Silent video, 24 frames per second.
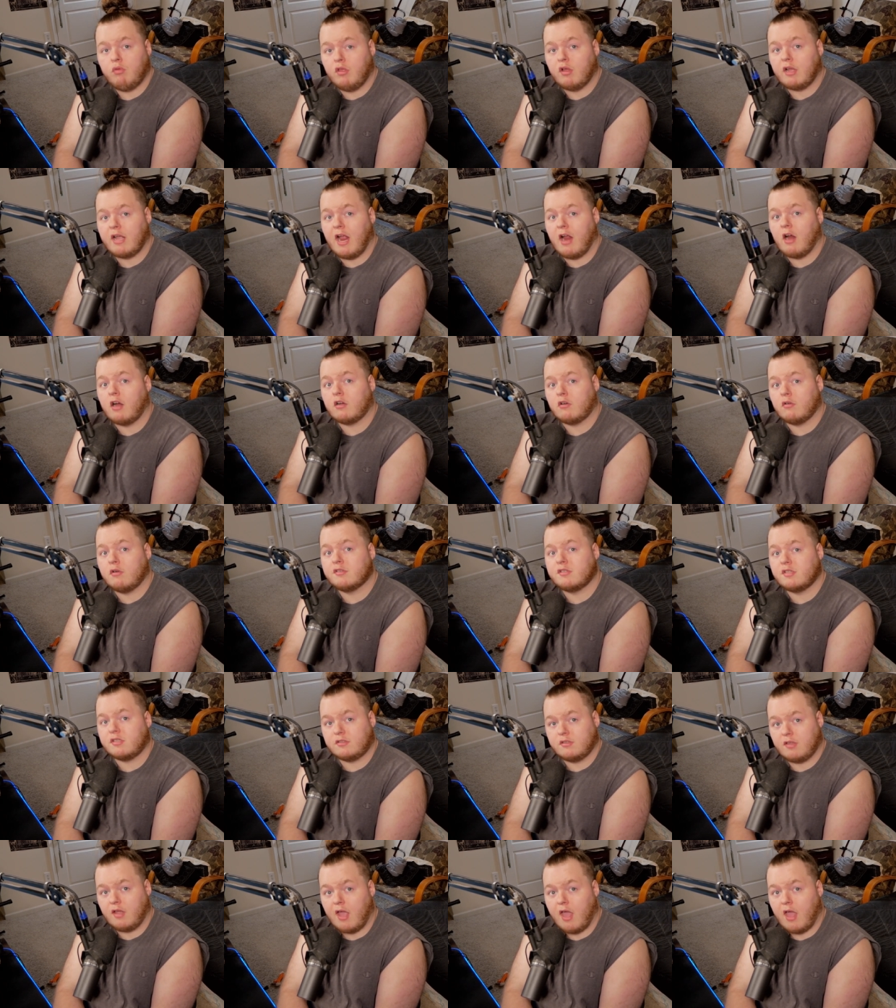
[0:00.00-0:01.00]
the
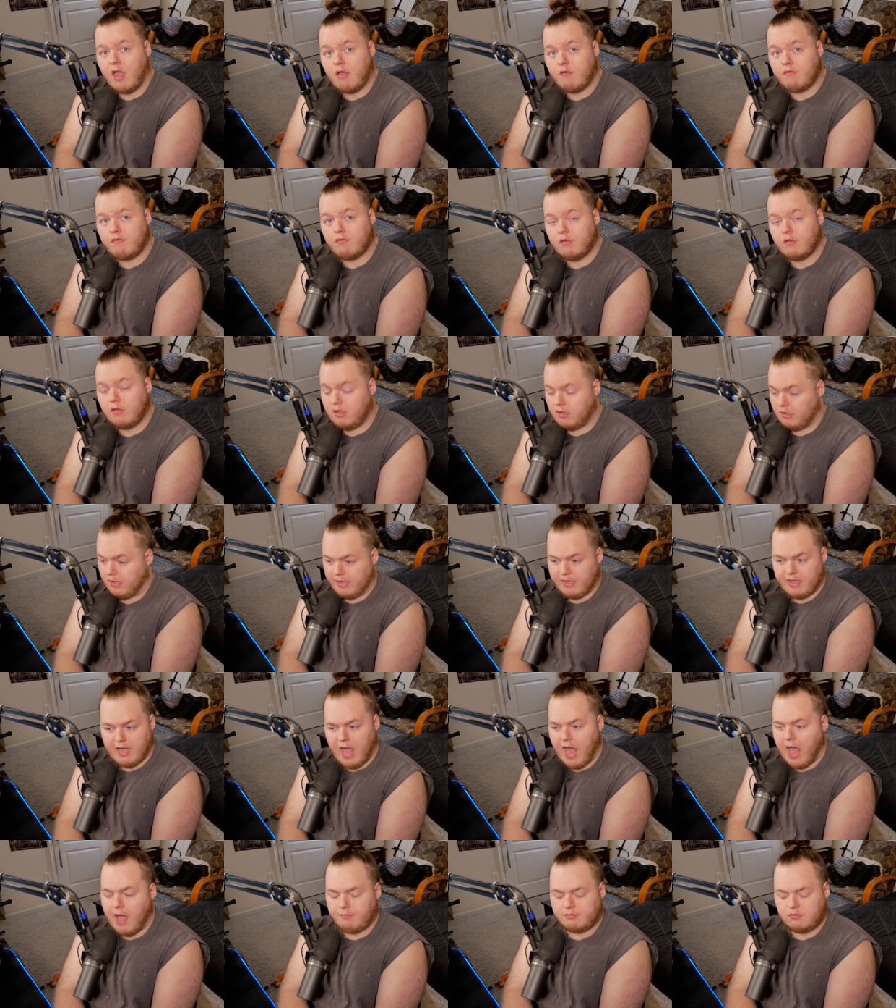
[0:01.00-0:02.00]
characteristics they have. Like,
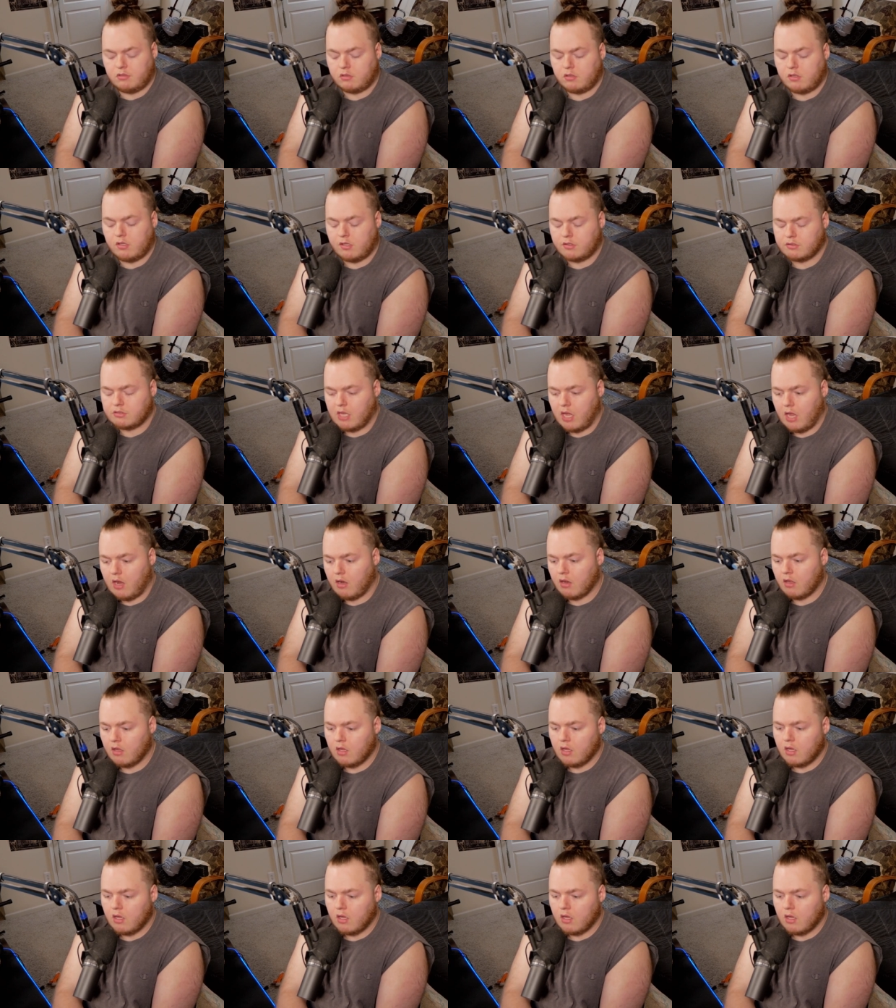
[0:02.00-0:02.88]
absolutely insane.